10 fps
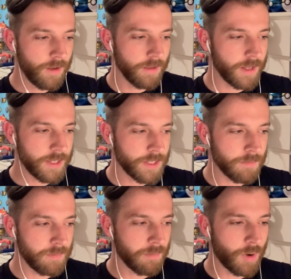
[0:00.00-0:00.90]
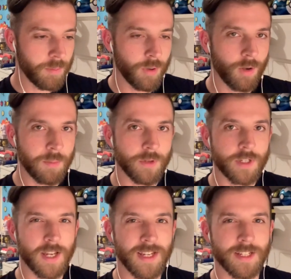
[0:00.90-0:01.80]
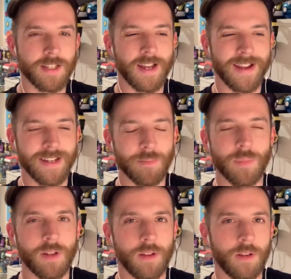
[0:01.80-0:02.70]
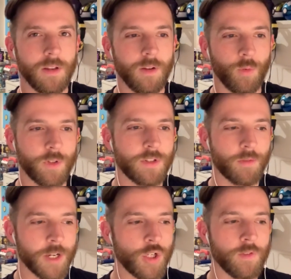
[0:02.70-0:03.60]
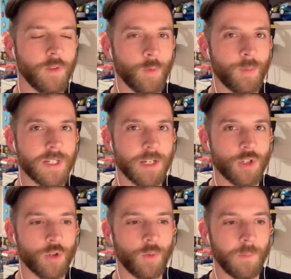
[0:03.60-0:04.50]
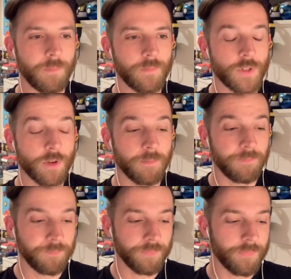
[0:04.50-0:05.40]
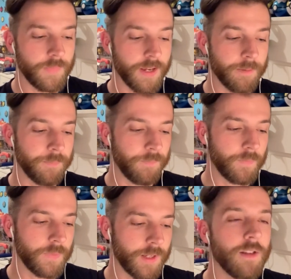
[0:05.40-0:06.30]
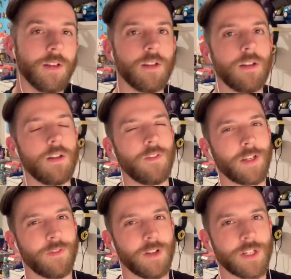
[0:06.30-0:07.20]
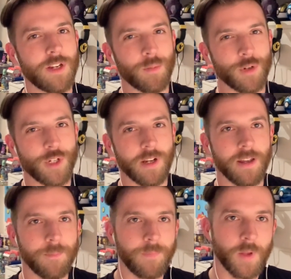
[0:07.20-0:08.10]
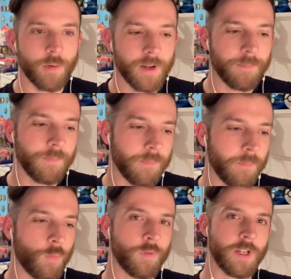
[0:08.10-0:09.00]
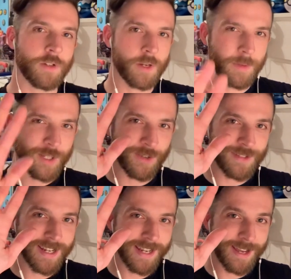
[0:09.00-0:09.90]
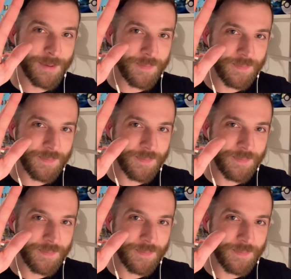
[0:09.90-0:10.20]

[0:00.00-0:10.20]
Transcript: that isn't my purpose, that isn't the aim or the direction of youth potential. So, yeah. Thank you for listening, I appreciate it. All right, more videos coming soon. Take care.